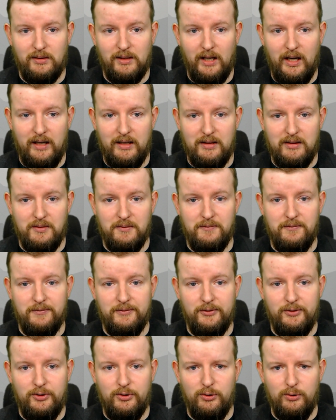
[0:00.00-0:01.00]
kind
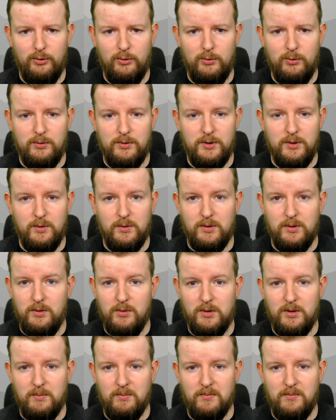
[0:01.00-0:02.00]
of to Duke
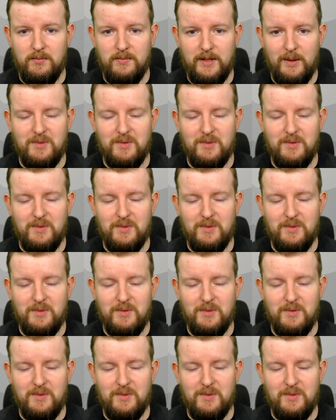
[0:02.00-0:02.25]
Nukem.